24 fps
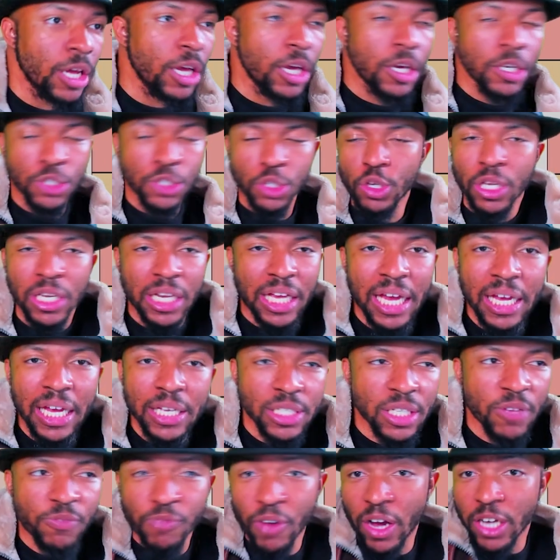So you can
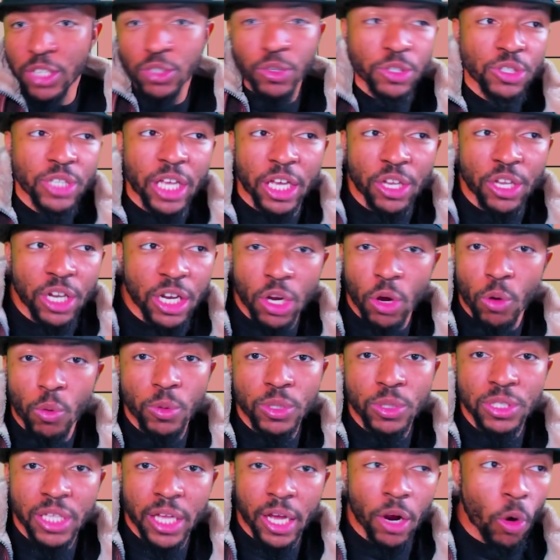easily find treasures that you didn't know
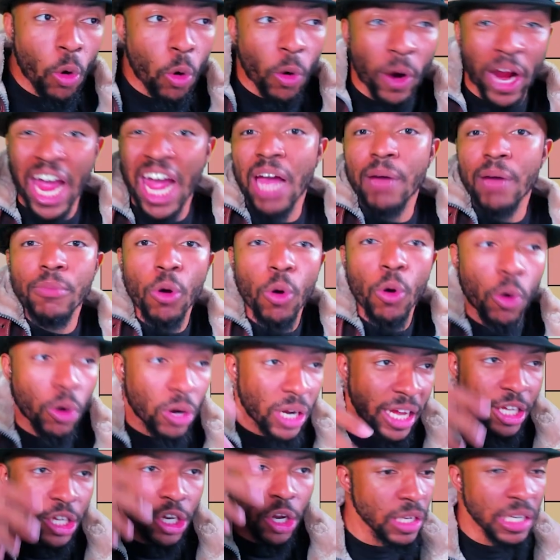was there, or ammo, or
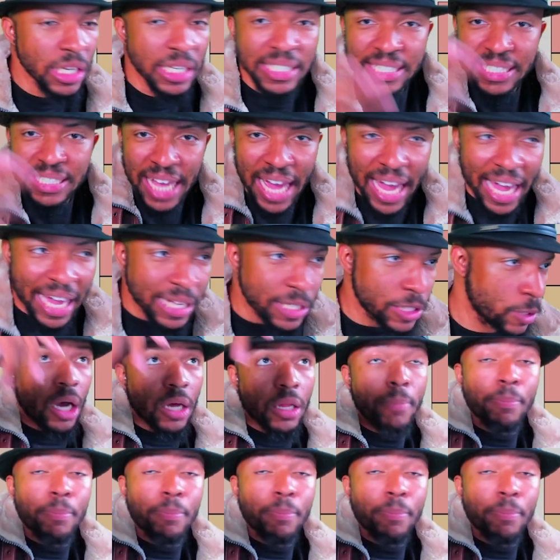like, you know, snakes,